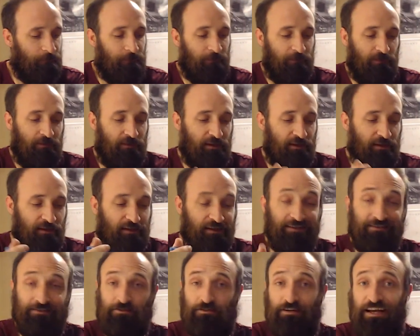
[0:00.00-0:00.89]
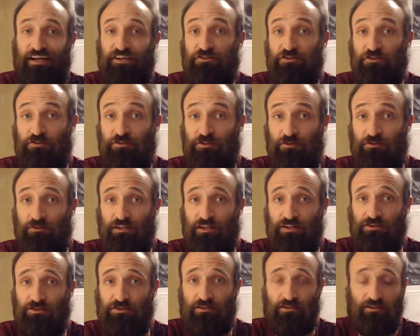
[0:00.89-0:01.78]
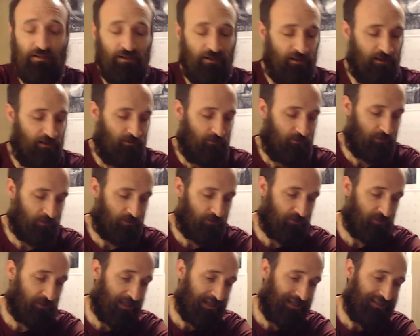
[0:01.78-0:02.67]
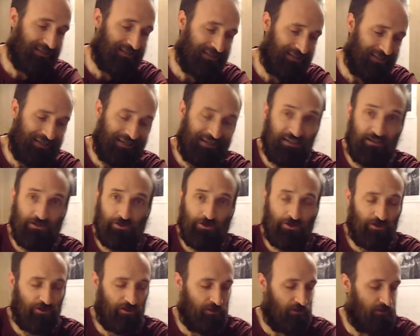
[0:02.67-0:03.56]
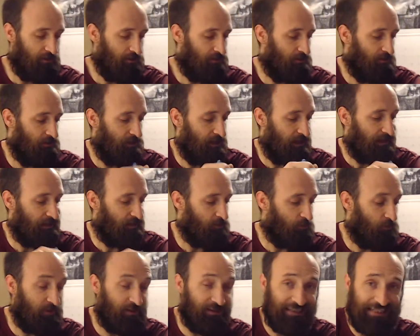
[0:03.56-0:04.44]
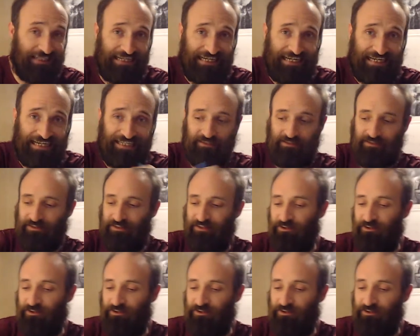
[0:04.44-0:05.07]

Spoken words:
the international notation, where it goes A to H and 1 to 8,